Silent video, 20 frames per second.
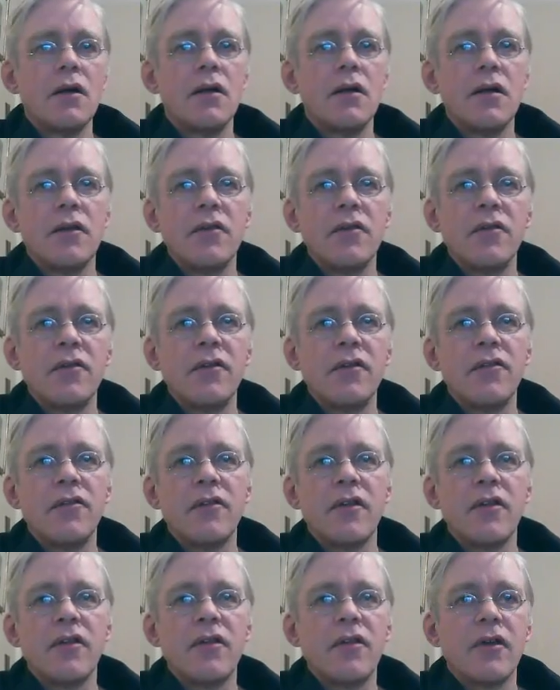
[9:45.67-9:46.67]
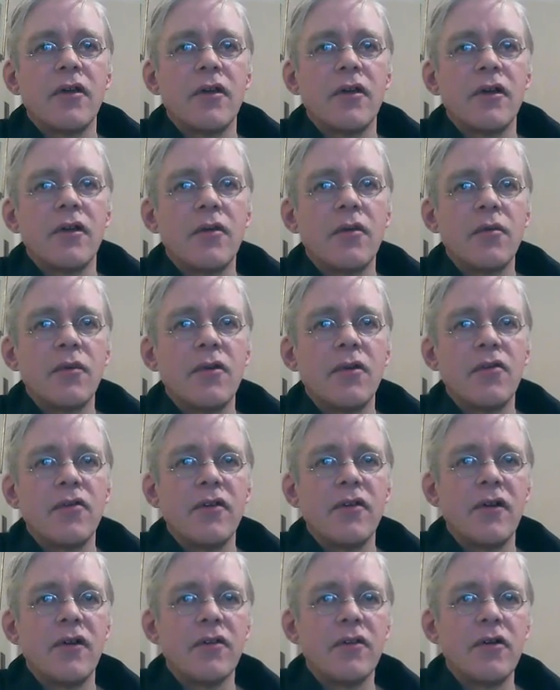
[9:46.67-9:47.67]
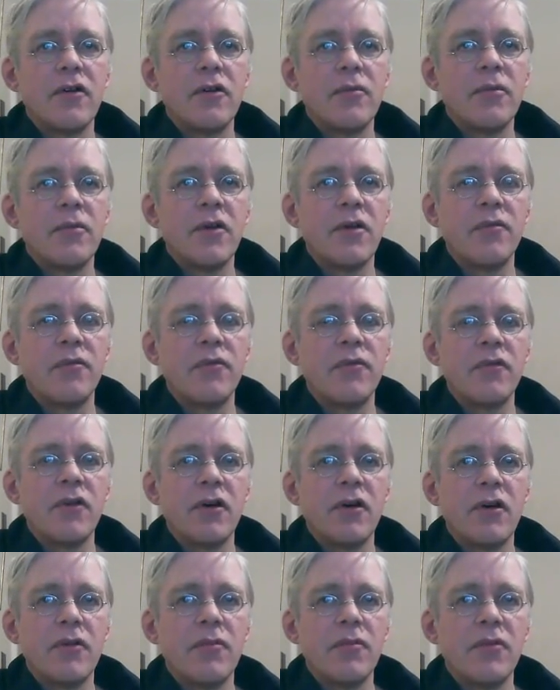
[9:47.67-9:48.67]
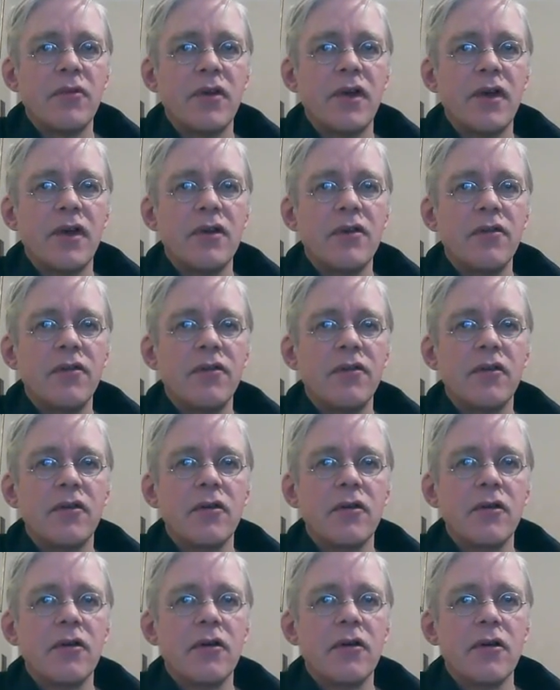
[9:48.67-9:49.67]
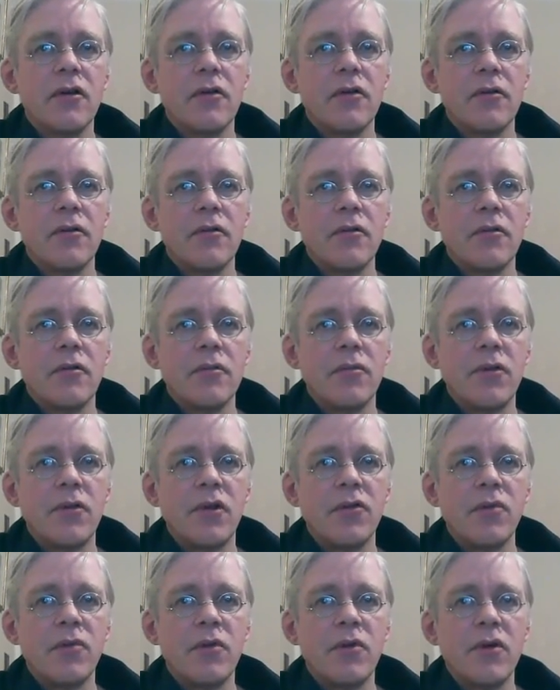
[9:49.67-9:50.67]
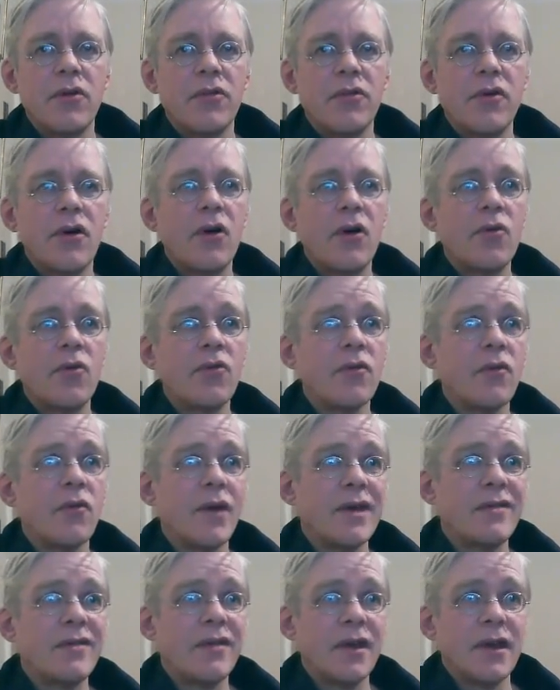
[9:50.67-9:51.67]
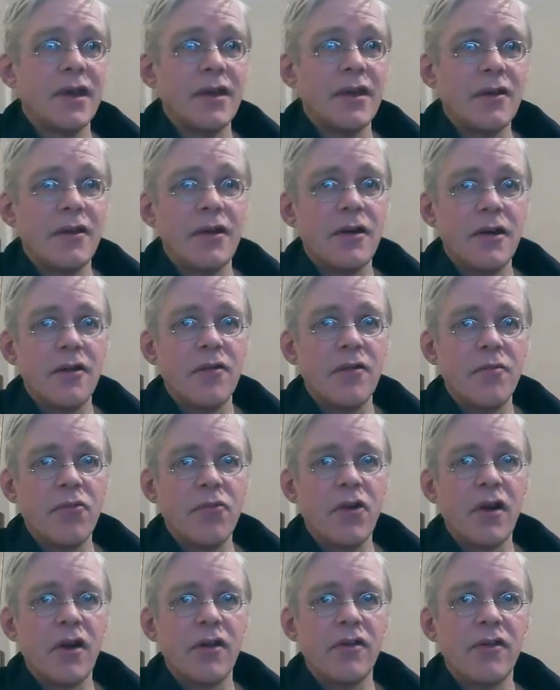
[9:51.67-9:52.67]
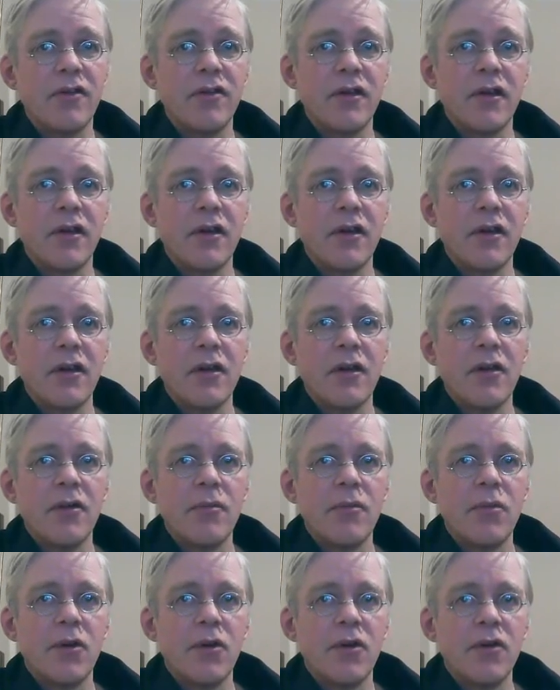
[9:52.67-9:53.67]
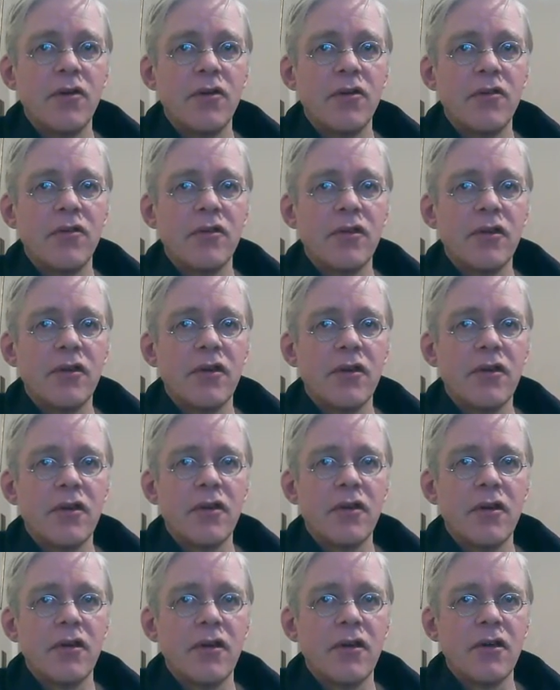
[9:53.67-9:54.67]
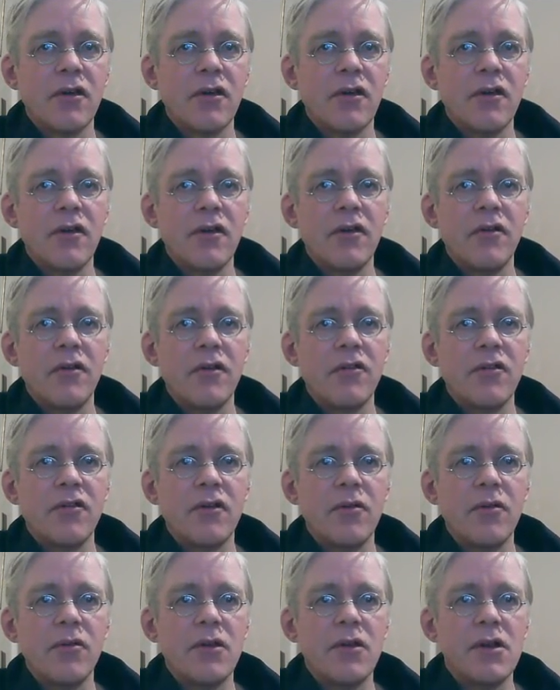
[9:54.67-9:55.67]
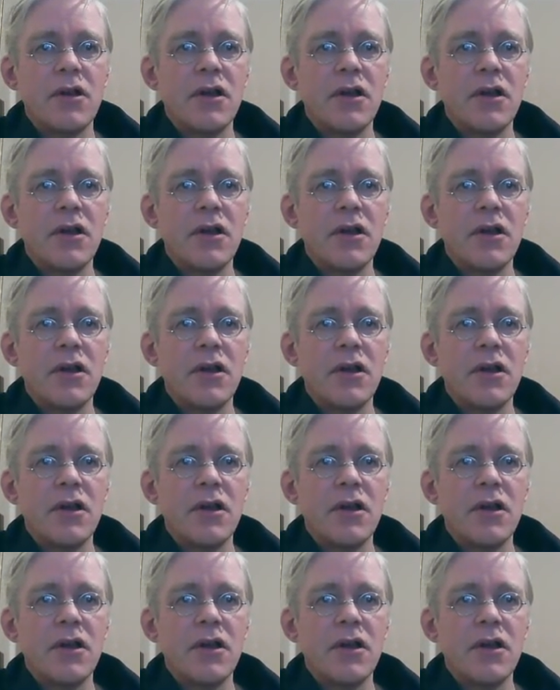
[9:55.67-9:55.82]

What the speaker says: Now this is something which takes a little bit of time to get used to, but it's worth cultivating it and practicing, because it's actually a really